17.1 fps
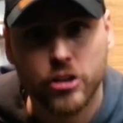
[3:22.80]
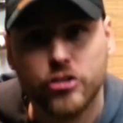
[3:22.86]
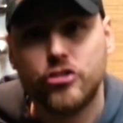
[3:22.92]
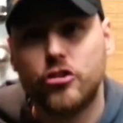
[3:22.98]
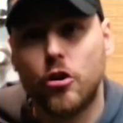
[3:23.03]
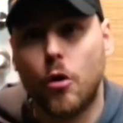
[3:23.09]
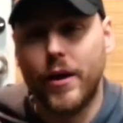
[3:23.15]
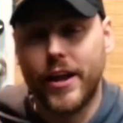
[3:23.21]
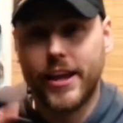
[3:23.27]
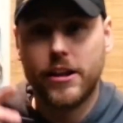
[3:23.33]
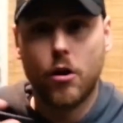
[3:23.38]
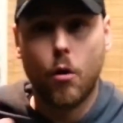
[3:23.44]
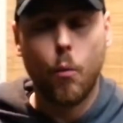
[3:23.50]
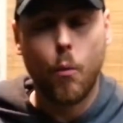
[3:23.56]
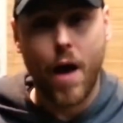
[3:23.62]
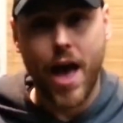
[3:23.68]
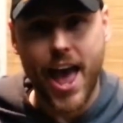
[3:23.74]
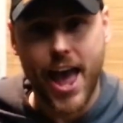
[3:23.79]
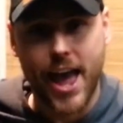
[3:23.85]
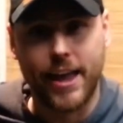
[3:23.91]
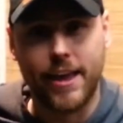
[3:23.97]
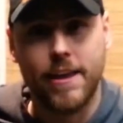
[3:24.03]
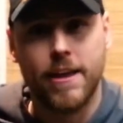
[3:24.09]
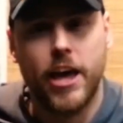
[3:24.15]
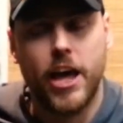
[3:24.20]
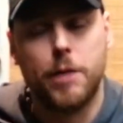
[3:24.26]
So in a
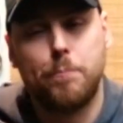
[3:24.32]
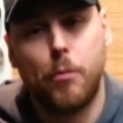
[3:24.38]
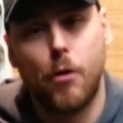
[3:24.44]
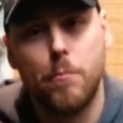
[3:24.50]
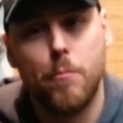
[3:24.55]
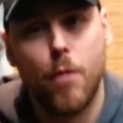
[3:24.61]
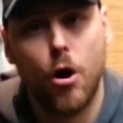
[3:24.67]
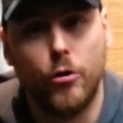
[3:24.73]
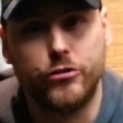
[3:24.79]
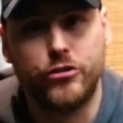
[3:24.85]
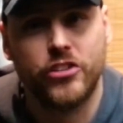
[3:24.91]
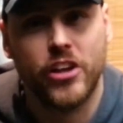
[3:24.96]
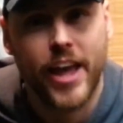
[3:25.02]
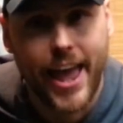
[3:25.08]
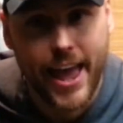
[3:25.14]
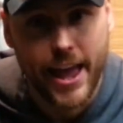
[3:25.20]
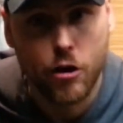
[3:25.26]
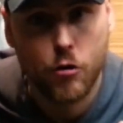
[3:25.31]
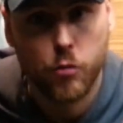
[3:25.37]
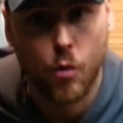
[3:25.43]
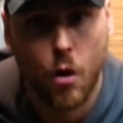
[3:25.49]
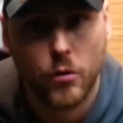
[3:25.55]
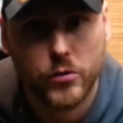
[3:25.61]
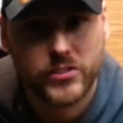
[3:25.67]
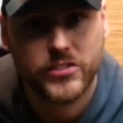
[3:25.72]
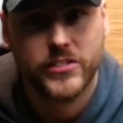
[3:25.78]
way, it promotes a
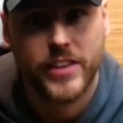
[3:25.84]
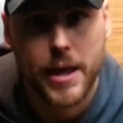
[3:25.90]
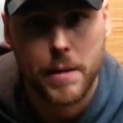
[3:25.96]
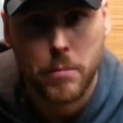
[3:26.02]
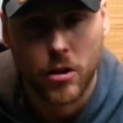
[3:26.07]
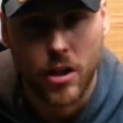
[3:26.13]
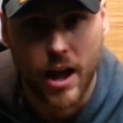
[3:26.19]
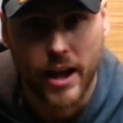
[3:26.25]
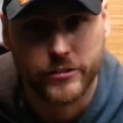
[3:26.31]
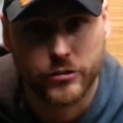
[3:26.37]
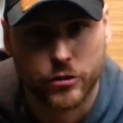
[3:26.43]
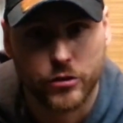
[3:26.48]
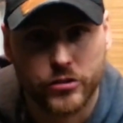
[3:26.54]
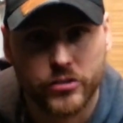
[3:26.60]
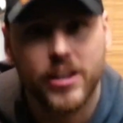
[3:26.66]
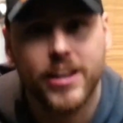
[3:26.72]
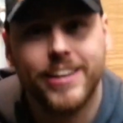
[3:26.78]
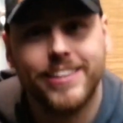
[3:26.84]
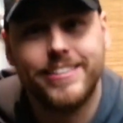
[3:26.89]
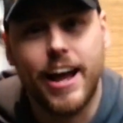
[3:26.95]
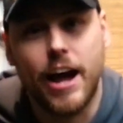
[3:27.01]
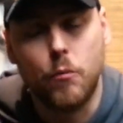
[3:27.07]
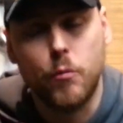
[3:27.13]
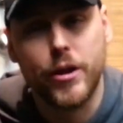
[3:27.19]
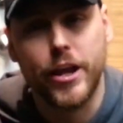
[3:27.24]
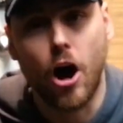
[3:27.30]
growth stabilizers
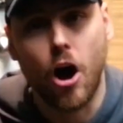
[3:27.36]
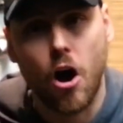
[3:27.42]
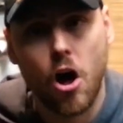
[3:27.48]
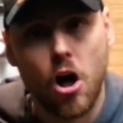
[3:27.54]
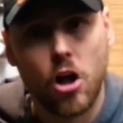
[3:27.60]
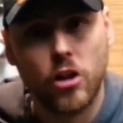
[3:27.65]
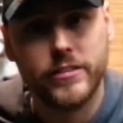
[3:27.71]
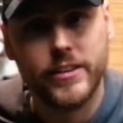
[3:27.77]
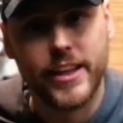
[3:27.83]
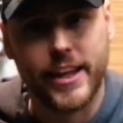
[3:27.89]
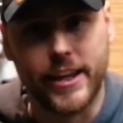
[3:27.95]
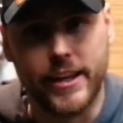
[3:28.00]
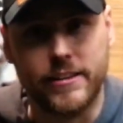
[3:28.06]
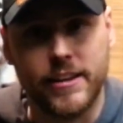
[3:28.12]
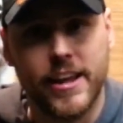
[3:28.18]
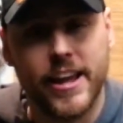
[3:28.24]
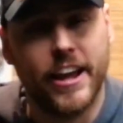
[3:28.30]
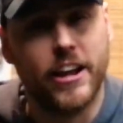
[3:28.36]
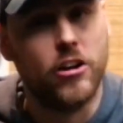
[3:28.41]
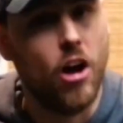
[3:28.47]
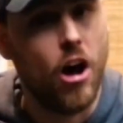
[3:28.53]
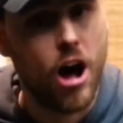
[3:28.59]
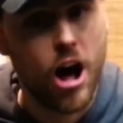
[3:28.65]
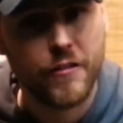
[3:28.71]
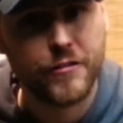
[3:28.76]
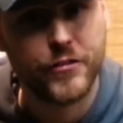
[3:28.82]
that we all need and
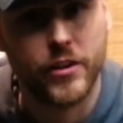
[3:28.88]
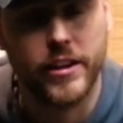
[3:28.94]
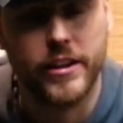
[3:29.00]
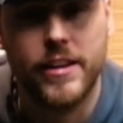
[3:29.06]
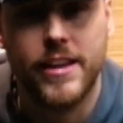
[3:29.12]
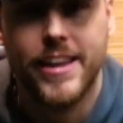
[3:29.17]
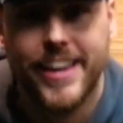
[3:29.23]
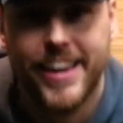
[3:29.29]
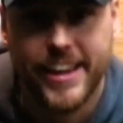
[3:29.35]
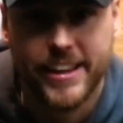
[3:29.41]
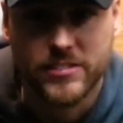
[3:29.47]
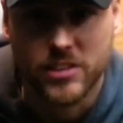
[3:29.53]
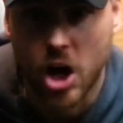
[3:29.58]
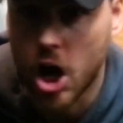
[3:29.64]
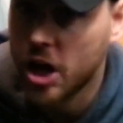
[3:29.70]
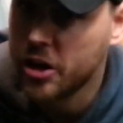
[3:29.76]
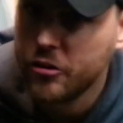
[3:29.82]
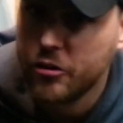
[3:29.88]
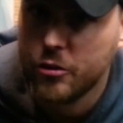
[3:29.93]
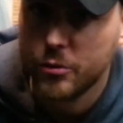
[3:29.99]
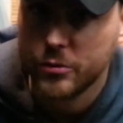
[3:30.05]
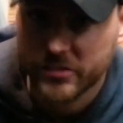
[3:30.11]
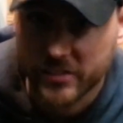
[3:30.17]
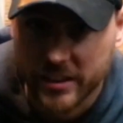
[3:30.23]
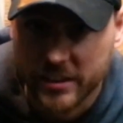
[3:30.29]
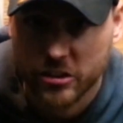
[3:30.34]
often is
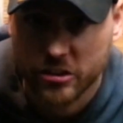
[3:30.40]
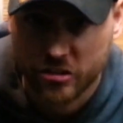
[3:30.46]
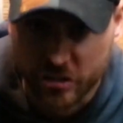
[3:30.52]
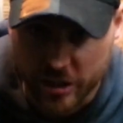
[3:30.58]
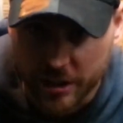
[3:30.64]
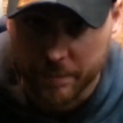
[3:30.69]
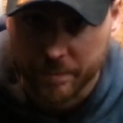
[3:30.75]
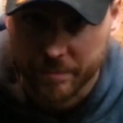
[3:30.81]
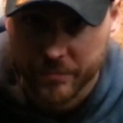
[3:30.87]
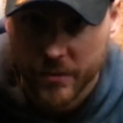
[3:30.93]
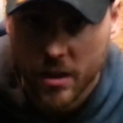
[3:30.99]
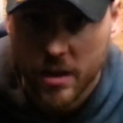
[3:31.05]
unused in the gym.